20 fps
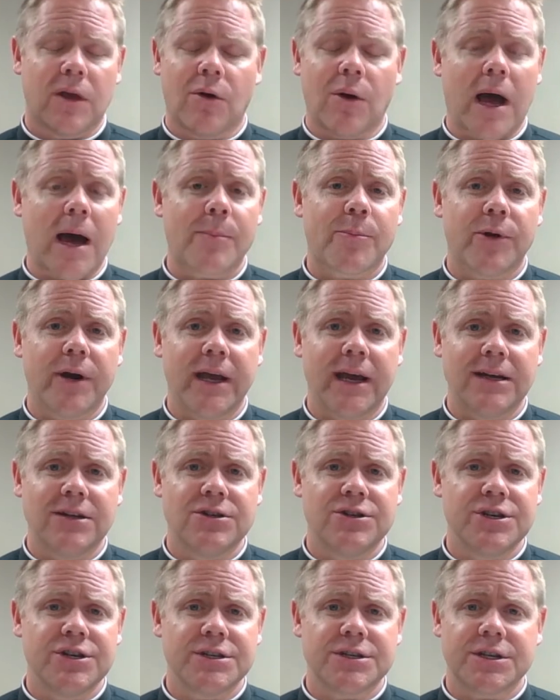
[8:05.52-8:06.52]
apprehend
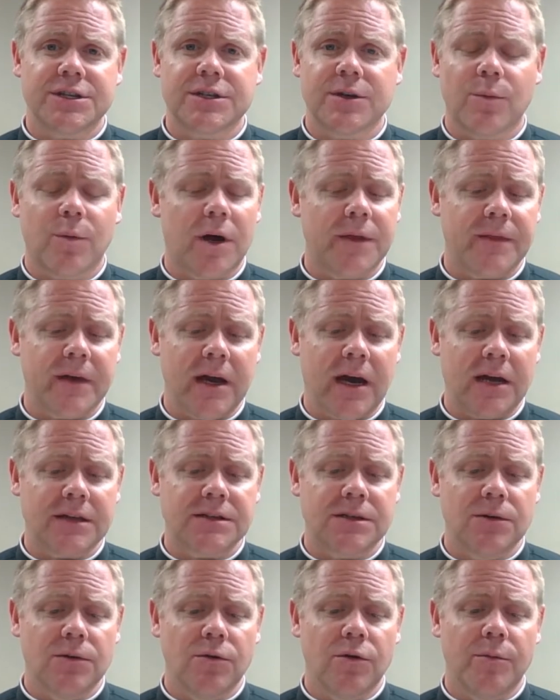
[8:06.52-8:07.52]
Jesus and what they ought
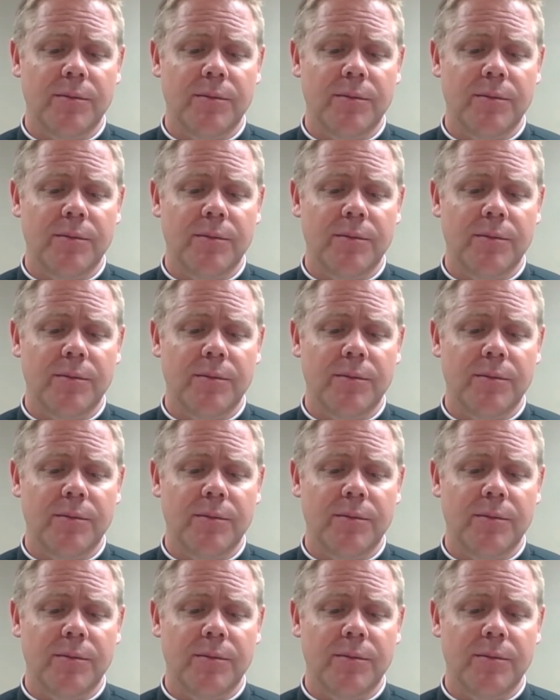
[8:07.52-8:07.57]
to do